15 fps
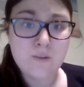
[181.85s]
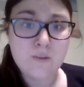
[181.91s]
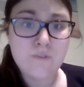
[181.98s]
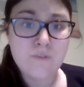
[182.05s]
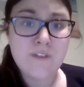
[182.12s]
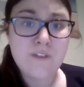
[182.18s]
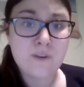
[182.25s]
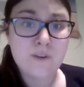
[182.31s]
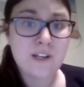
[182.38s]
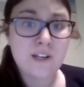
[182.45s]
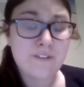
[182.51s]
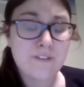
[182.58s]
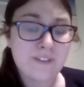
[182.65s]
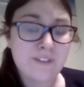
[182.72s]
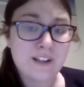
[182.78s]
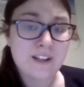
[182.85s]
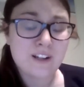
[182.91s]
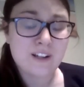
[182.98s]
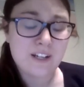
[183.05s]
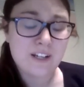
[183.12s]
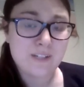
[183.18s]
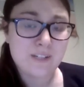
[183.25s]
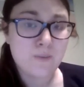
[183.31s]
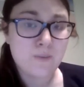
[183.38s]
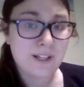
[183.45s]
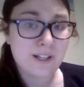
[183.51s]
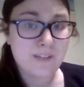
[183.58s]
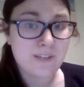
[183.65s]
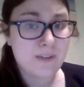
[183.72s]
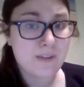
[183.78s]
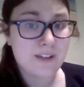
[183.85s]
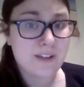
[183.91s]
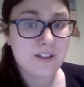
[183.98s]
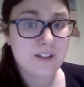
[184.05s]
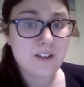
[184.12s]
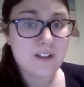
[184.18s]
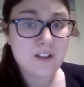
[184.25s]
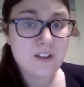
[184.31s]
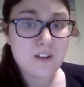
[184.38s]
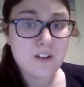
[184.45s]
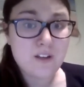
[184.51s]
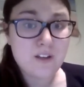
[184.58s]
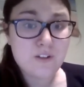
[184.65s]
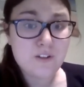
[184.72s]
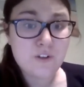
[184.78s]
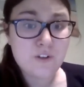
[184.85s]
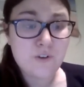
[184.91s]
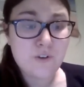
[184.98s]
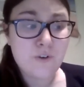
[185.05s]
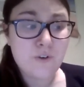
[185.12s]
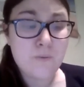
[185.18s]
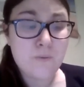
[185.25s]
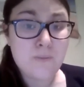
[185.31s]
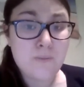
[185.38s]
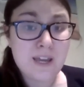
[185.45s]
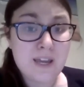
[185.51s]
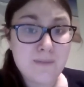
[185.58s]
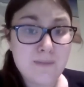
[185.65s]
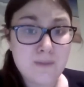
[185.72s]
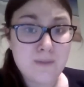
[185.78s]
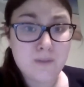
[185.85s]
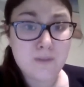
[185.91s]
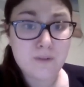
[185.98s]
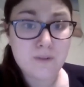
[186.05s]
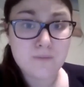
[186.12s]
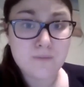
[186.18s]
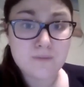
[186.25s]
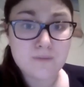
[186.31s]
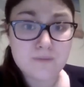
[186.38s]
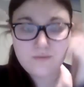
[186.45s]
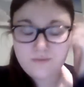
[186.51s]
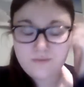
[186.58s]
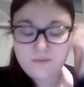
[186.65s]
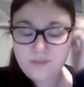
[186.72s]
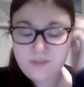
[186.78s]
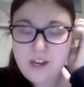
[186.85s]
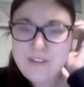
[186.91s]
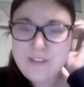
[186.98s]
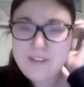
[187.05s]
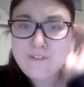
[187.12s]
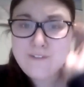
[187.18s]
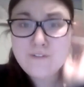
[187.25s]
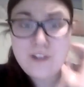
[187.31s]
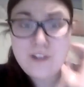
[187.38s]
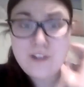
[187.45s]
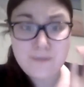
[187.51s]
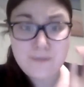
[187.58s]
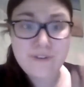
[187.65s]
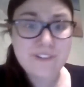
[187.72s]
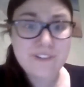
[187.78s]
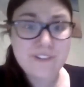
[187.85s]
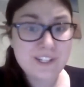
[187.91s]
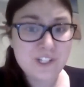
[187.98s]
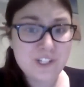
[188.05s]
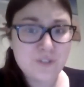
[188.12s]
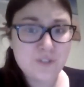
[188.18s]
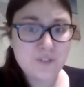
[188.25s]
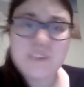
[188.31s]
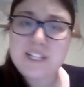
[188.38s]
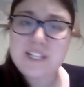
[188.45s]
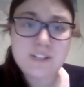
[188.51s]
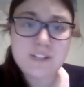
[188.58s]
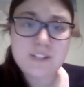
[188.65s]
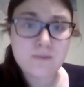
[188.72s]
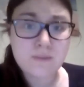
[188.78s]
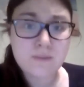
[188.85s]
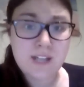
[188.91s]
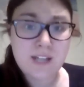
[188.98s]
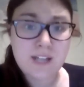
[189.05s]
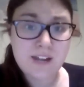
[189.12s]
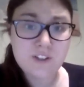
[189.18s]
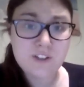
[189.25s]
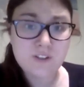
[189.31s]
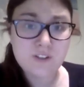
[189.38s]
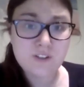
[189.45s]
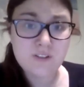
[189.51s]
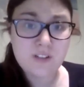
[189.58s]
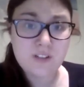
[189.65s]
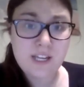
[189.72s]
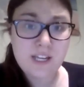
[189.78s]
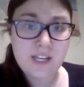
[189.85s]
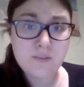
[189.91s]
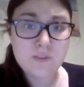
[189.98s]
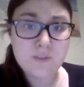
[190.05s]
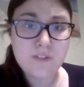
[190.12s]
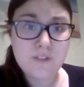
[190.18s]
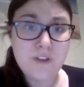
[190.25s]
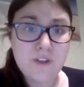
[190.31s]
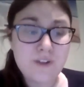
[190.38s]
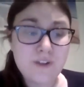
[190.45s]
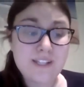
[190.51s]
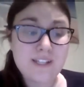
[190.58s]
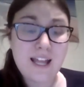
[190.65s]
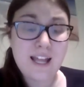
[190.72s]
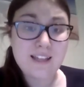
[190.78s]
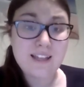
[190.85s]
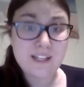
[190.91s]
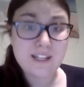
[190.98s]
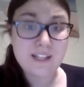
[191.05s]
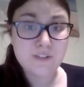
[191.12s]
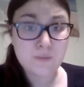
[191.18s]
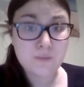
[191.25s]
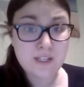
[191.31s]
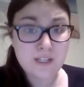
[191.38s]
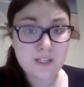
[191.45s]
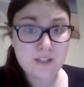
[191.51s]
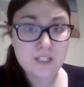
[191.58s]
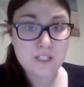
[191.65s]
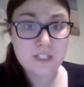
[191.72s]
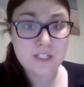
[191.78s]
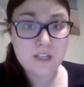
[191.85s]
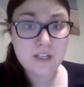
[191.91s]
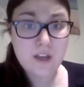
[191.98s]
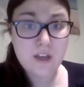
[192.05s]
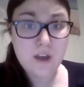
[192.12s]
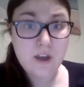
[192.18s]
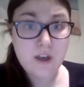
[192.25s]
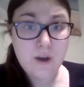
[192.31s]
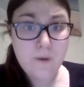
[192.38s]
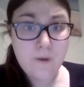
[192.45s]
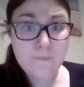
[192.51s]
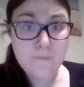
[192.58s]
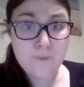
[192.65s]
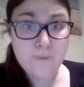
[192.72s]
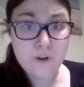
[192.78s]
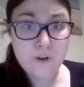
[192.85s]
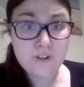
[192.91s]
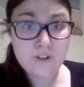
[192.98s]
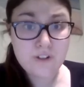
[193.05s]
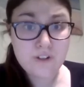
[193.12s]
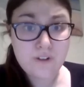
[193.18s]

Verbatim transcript: were very lovely and kind and welcoming to me and my mum. I feel very privileged to have seen them in action. It was a very sad thing to witness, but